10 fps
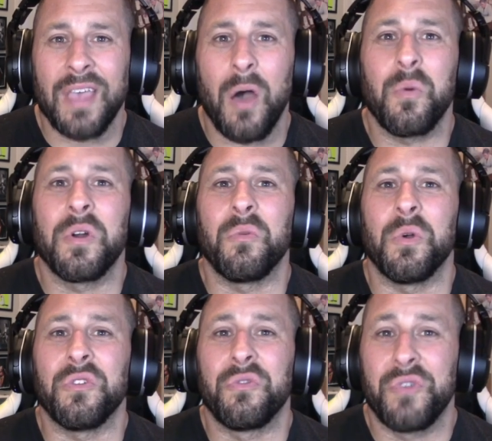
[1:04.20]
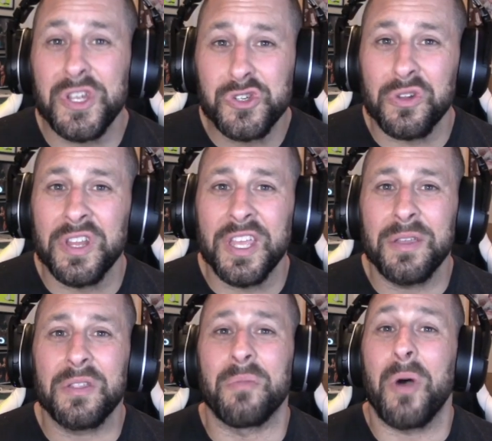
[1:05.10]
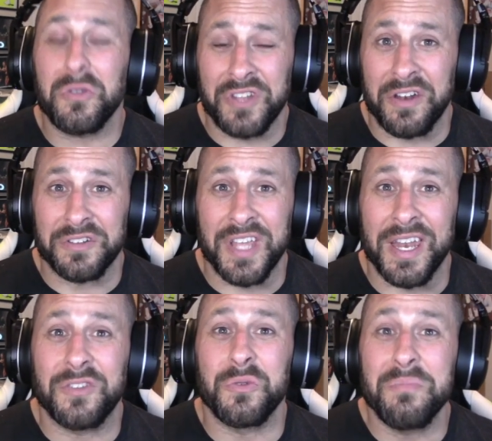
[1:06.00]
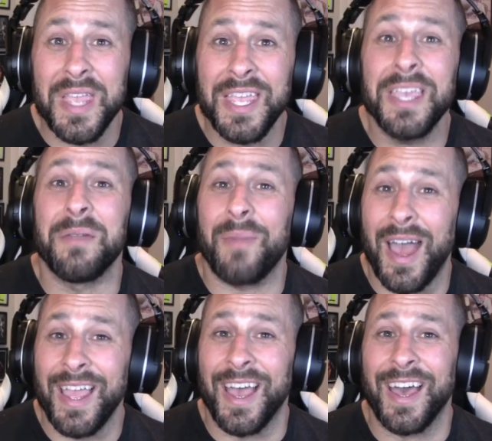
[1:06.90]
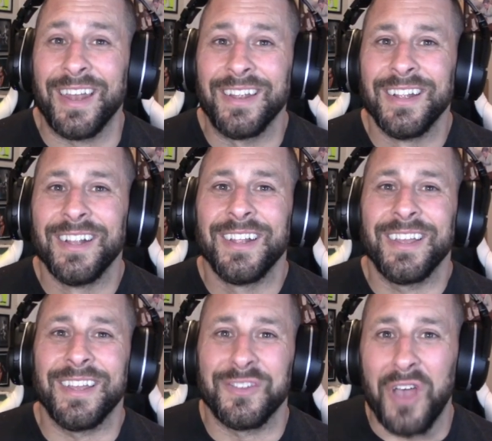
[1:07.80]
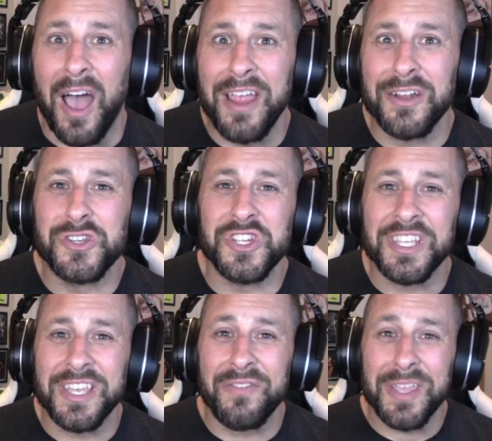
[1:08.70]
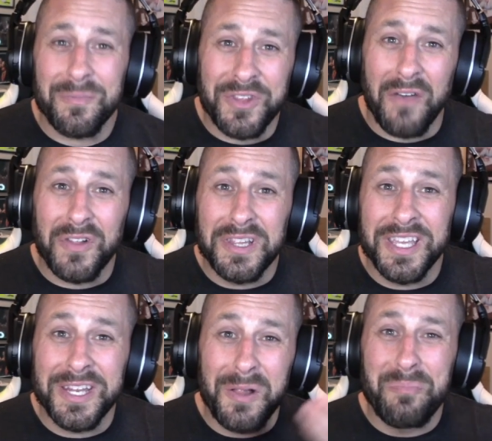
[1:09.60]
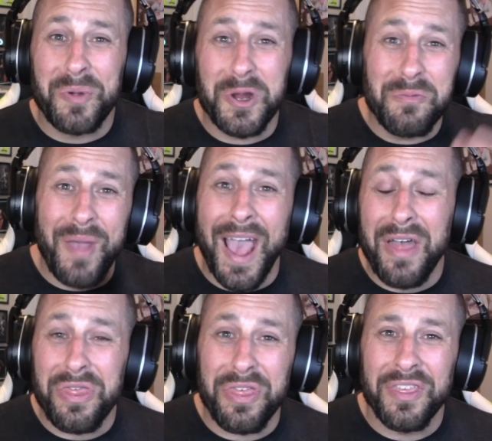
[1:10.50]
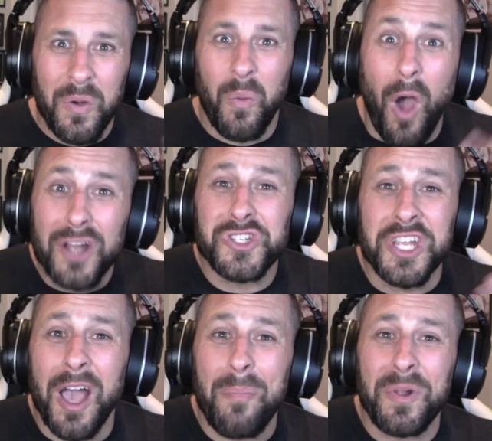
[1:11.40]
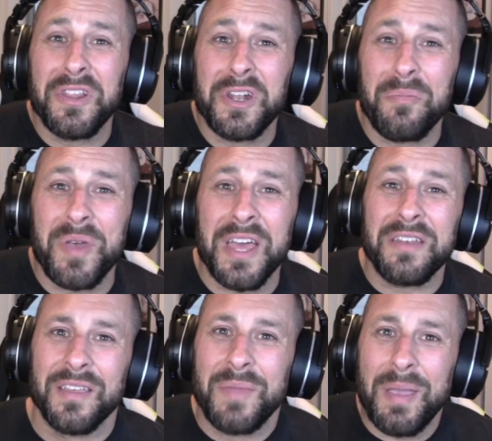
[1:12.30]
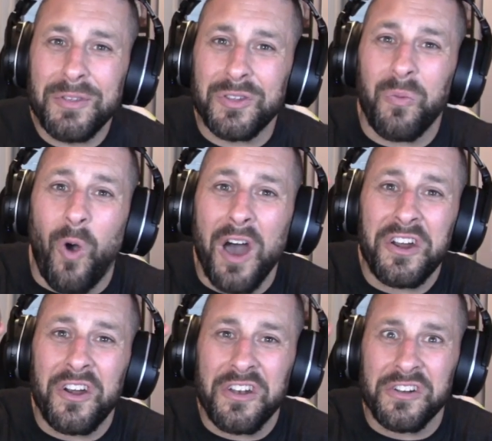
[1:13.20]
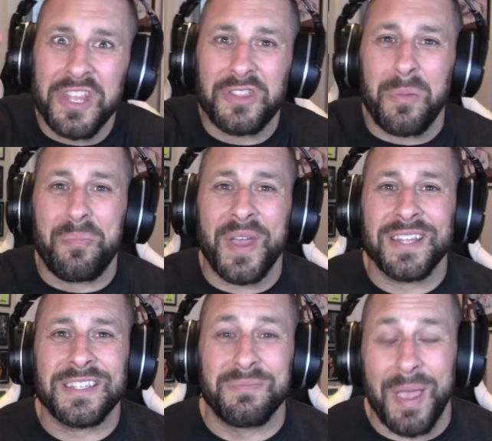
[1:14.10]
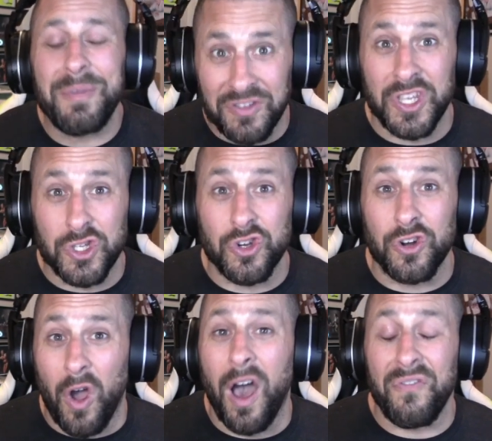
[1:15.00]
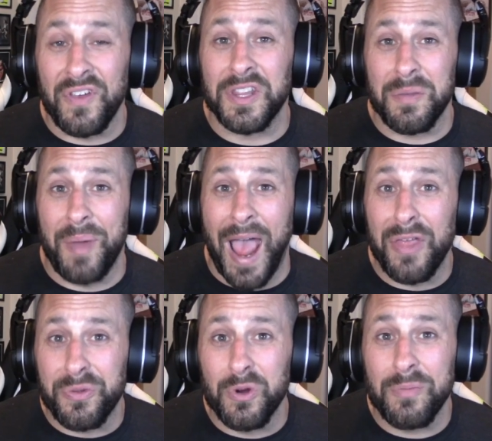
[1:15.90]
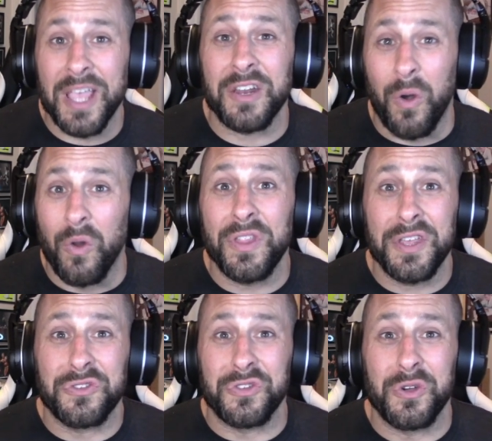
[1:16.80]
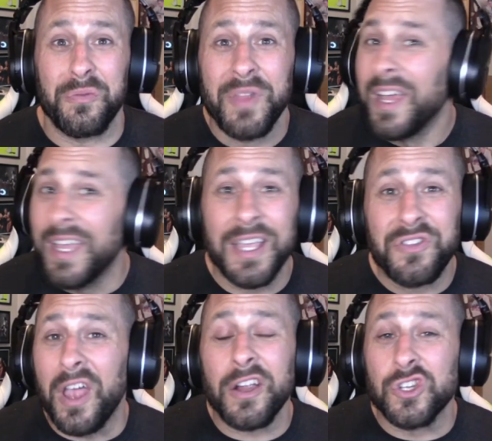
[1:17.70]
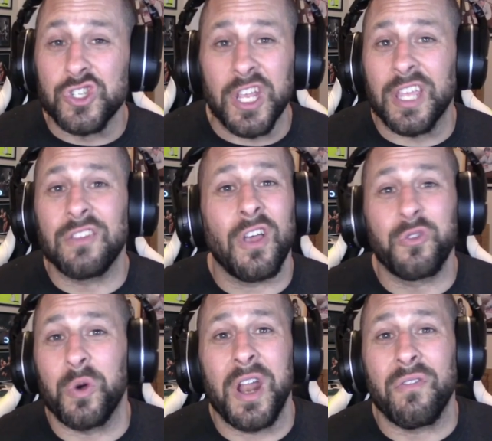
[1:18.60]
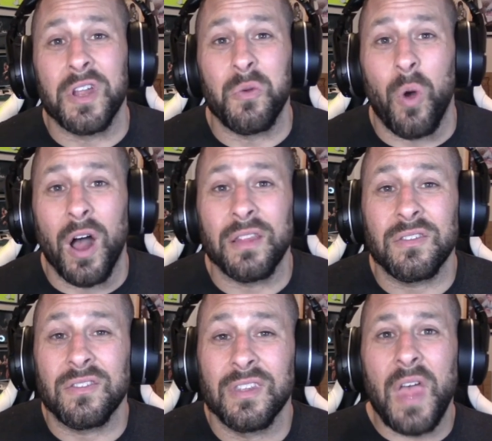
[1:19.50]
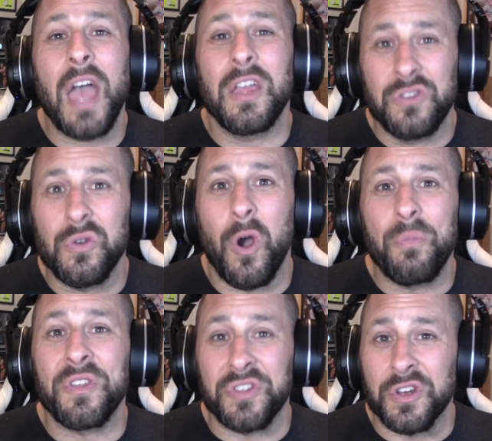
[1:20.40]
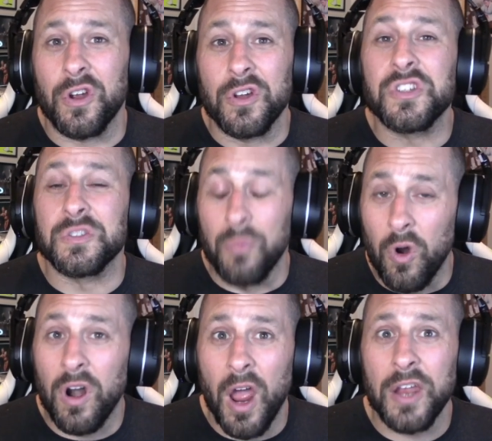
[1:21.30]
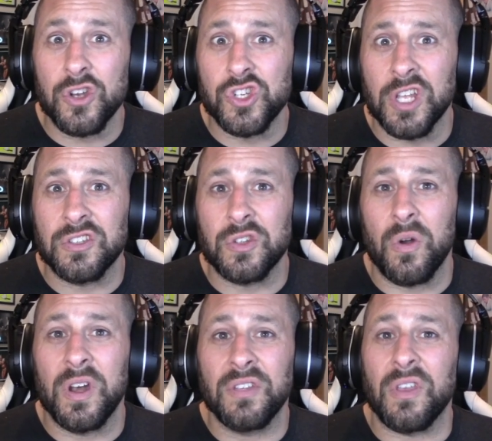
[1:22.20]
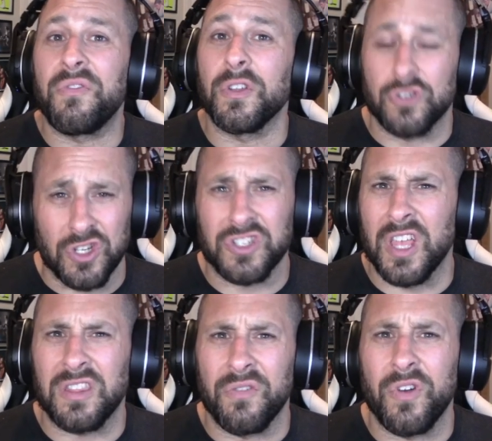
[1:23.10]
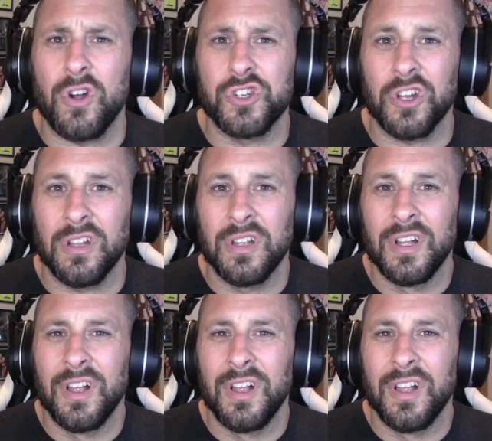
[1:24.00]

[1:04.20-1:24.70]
out what was visually the most entertaining to me in my head is Iron Sheik giving himself a little bird bath, washing up a little bit, maybe some water underneath the pits, maybe t-shirt off in the bathroom, I can only assume. He's Iron Sheik. He does whatever he wants. I do hope this encourages more Iron Sheik stories. I feel just like the Virgil.